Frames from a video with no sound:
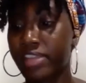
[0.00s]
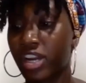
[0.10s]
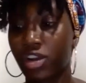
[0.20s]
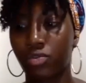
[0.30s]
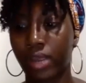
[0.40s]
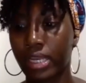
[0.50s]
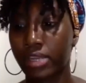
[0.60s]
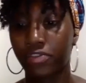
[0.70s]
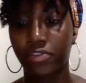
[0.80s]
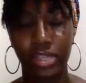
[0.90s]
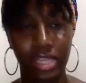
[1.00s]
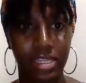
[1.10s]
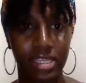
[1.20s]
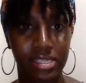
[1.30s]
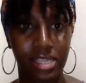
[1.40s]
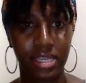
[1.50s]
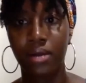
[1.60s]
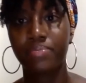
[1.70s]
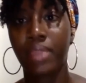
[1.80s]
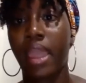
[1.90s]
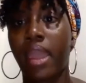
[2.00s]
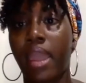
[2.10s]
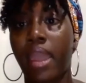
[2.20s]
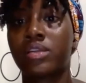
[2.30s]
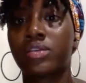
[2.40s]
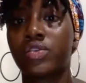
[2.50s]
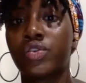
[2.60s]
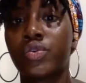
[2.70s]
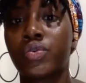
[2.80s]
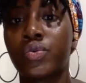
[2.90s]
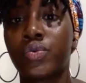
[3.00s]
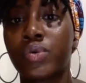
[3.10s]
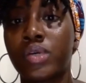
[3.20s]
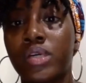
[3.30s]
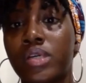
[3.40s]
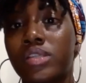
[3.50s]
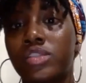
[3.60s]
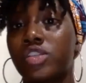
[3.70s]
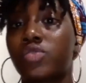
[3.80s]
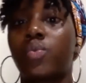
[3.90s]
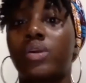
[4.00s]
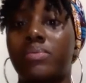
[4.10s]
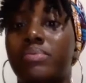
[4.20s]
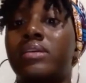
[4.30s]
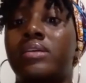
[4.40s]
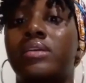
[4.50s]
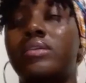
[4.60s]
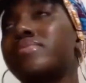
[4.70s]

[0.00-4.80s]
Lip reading: They're already feeling these things and you just want to be